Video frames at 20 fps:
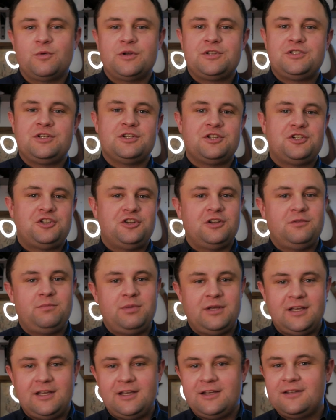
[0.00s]
which it should
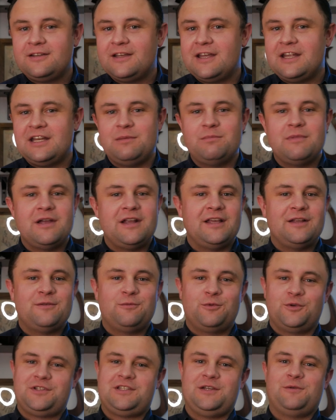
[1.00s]
be any minute.
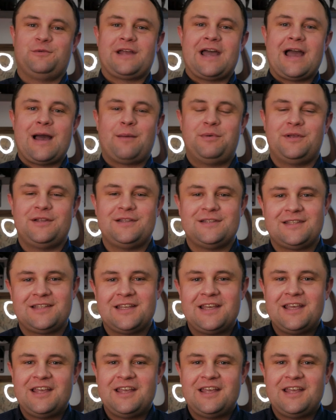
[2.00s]
We'll see what happens.